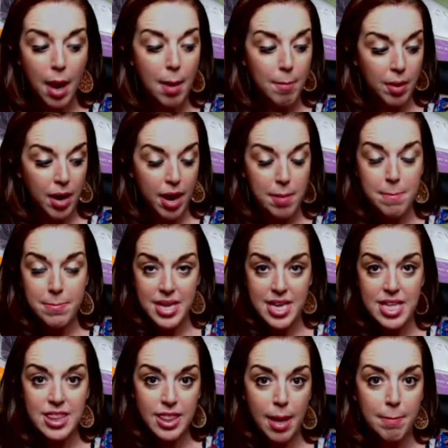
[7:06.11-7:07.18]
but I
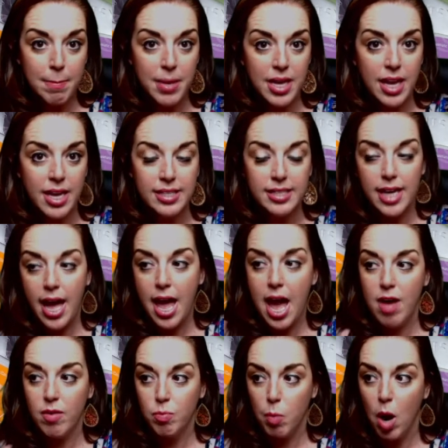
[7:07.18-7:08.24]
meet them because I
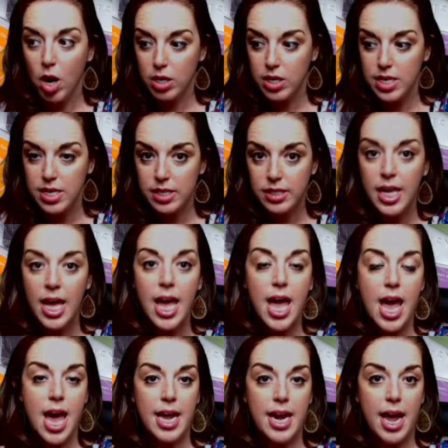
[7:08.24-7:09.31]
have parties
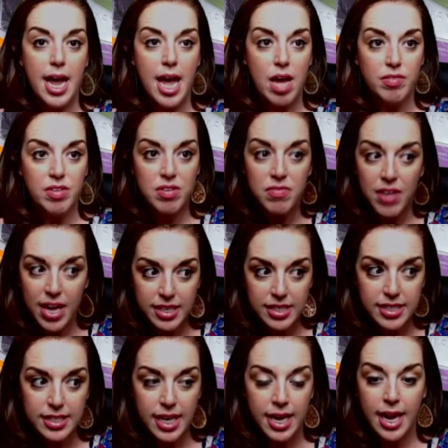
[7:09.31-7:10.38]
and I have
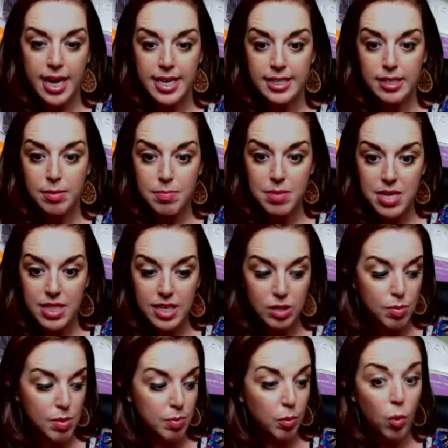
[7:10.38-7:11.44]
events and I get to meet these people.